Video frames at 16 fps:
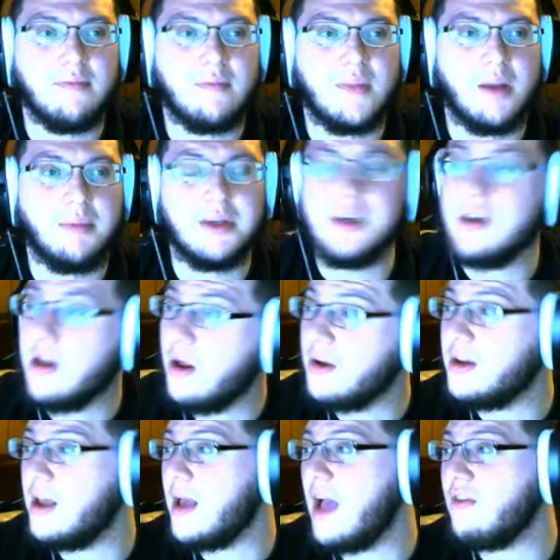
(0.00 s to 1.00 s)
But no,
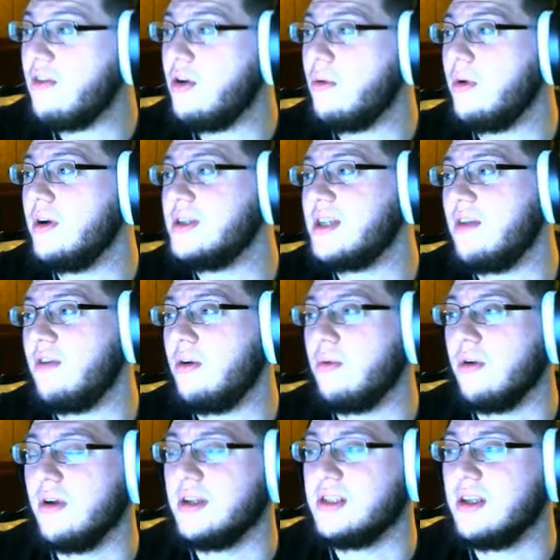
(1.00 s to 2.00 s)
have no
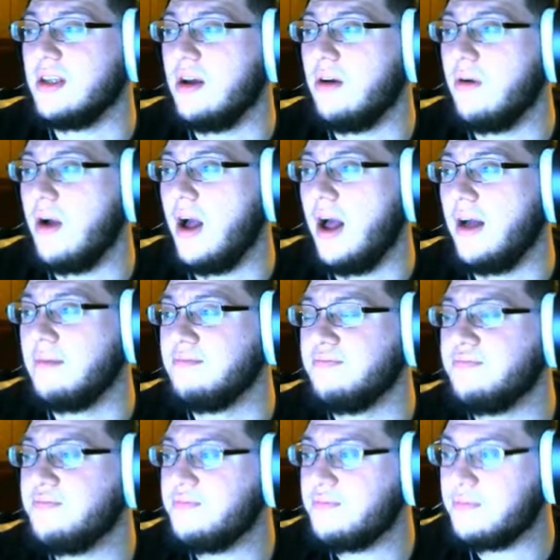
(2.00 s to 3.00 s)
worries
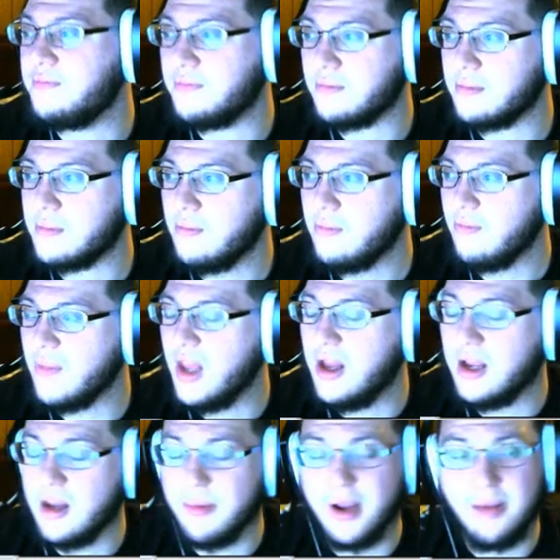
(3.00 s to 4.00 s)
though.
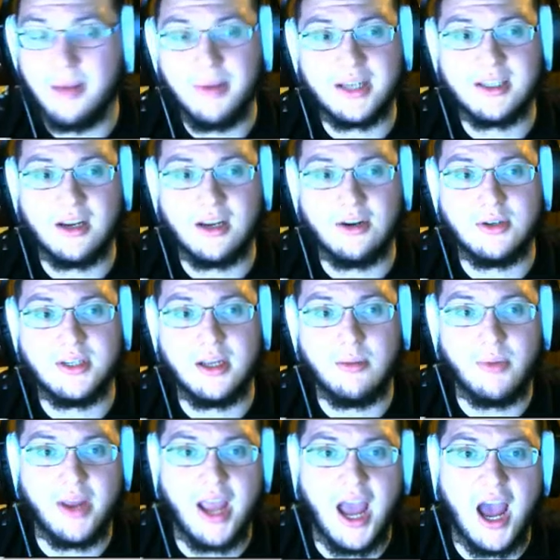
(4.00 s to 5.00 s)
Coming up next on our
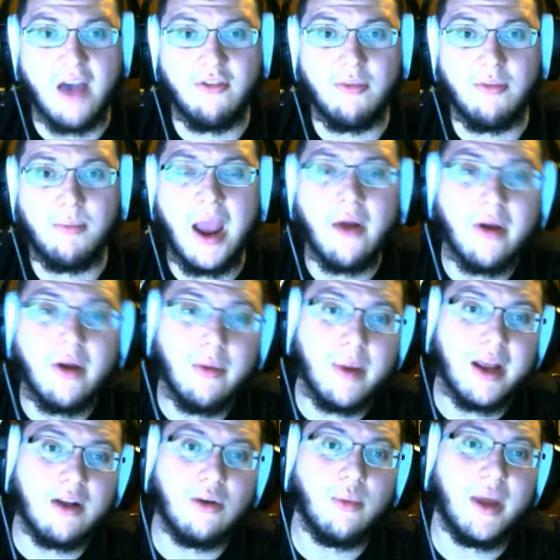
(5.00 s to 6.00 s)
team, we have
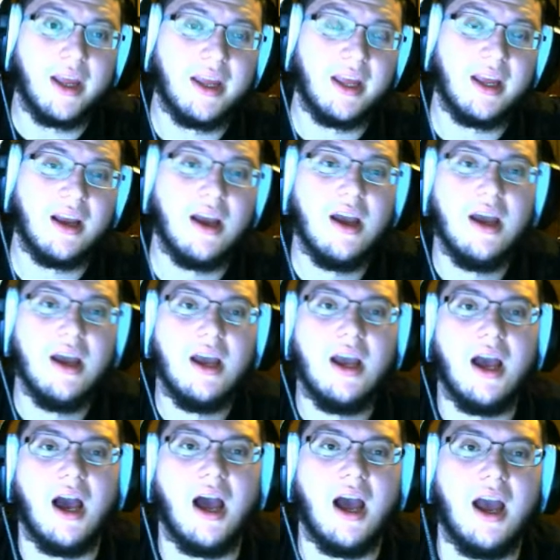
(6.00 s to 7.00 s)
Periwinkle making
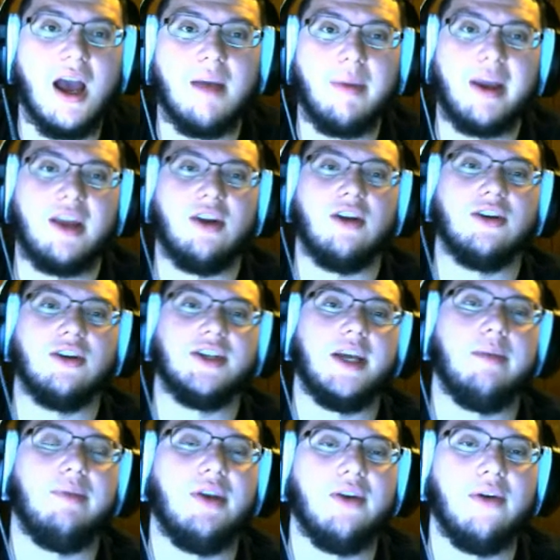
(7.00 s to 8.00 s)
her
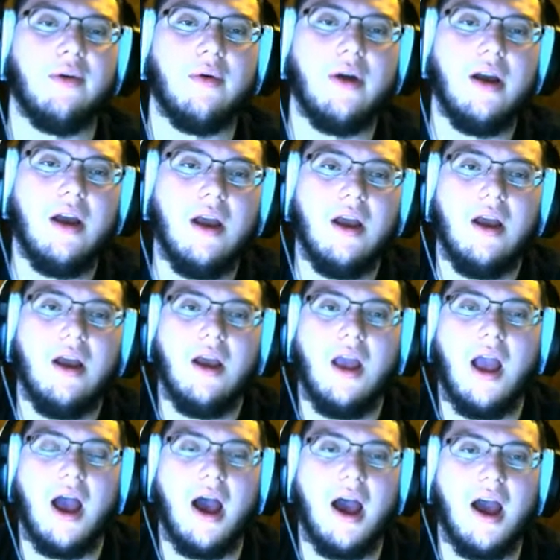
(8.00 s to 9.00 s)
debut,
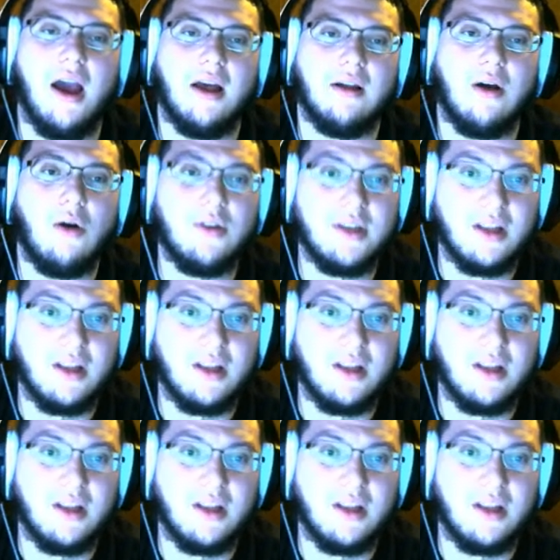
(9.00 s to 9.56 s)
holding the